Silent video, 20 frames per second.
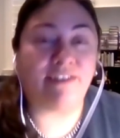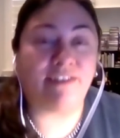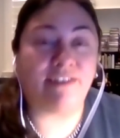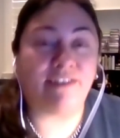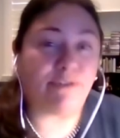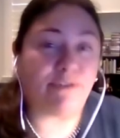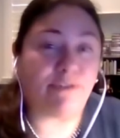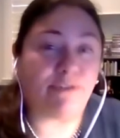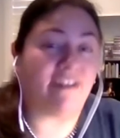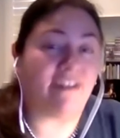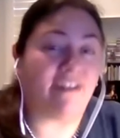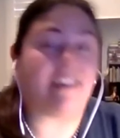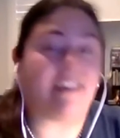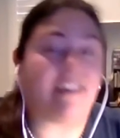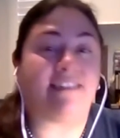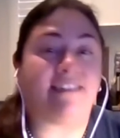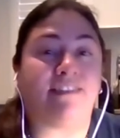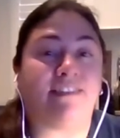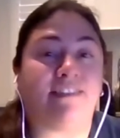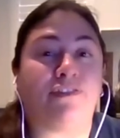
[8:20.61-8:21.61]
Houston
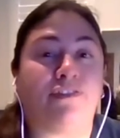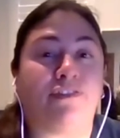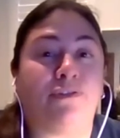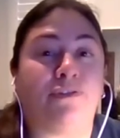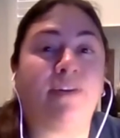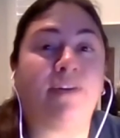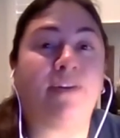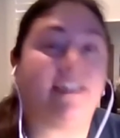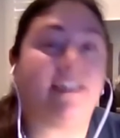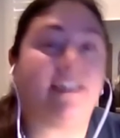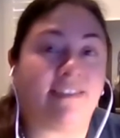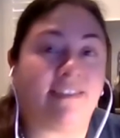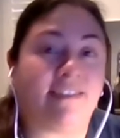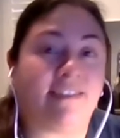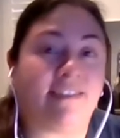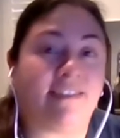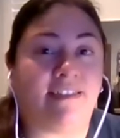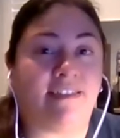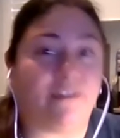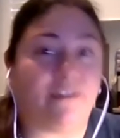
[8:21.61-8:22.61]
audiences, you guys can
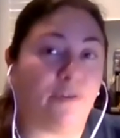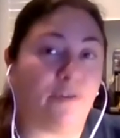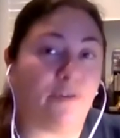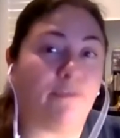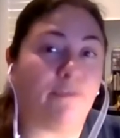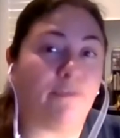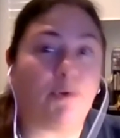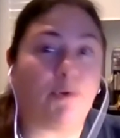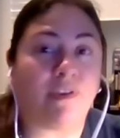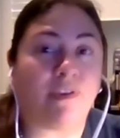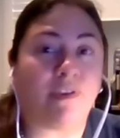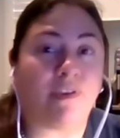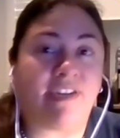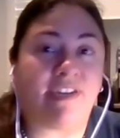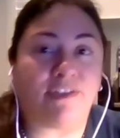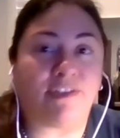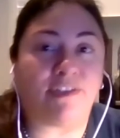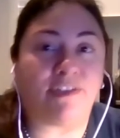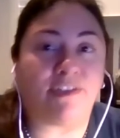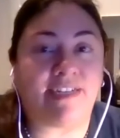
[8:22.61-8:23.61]
see The Girl from North
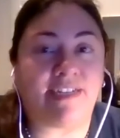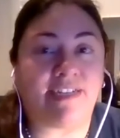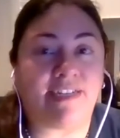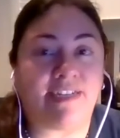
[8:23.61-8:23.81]
Country.